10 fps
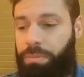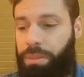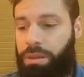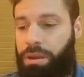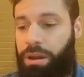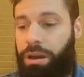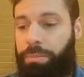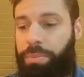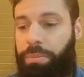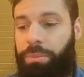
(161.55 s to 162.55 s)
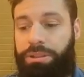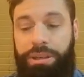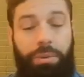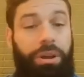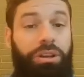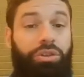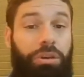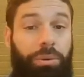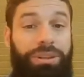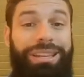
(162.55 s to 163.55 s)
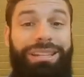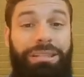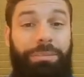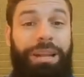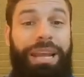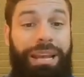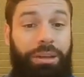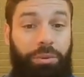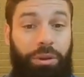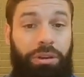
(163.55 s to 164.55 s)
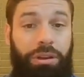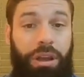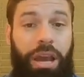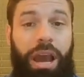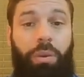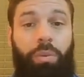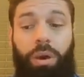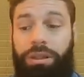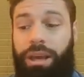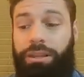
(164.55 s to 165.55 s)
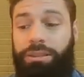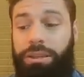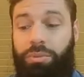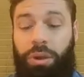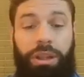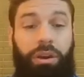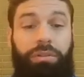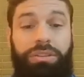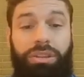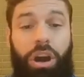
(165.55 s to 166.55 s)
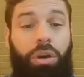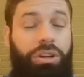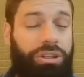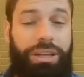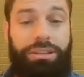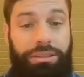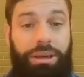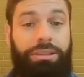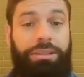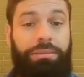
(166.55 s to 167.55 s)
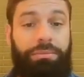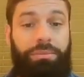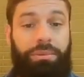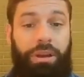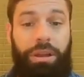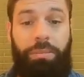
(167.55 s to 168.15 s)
But today we're going to talk about the display network and what that does, what that offers, and how to just get started, right?